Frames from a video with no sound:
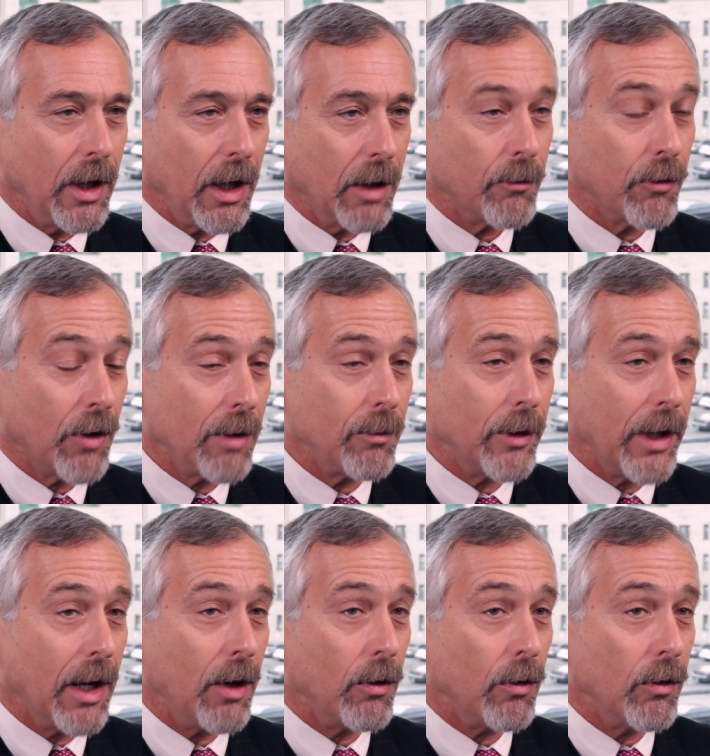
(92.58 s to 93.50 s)
and probably
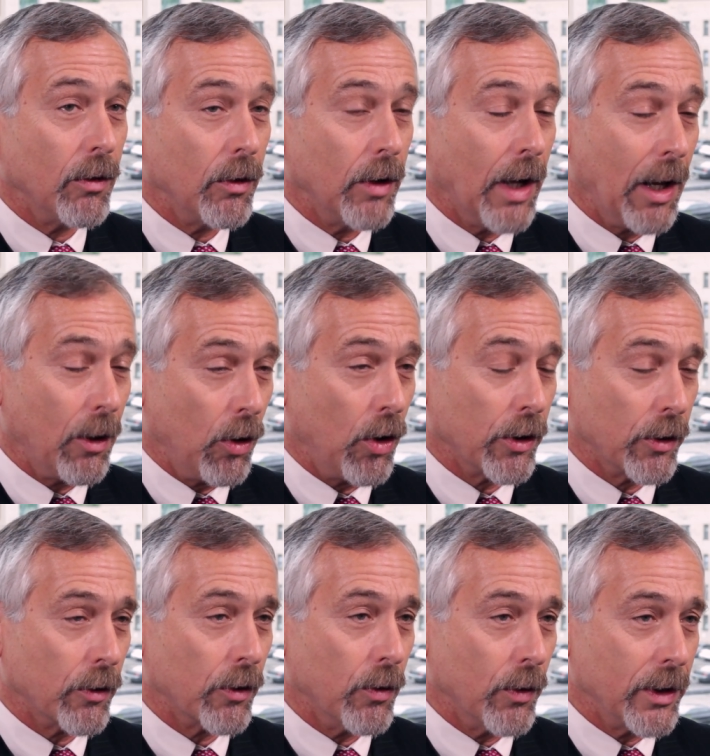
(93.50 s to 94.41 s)
how, how long
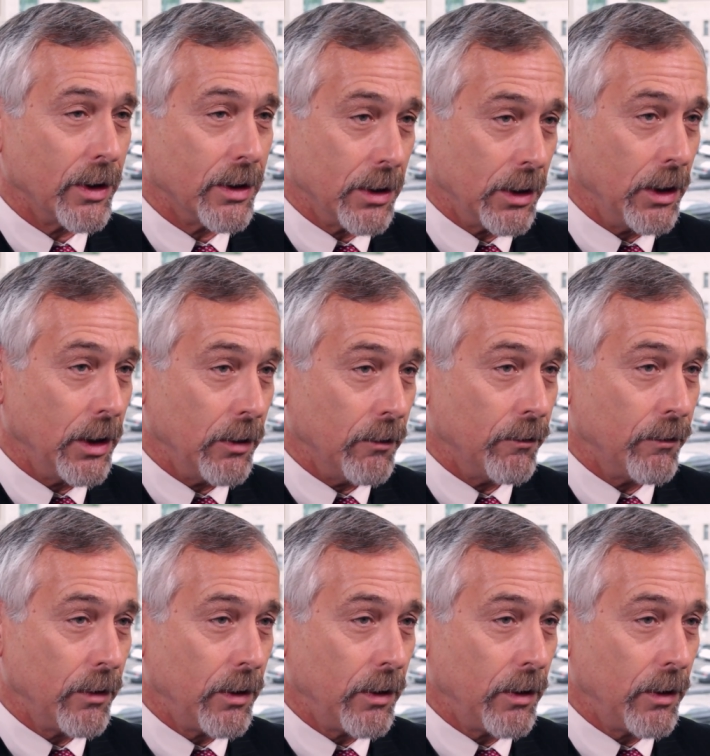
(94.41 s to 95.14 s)
you're going to live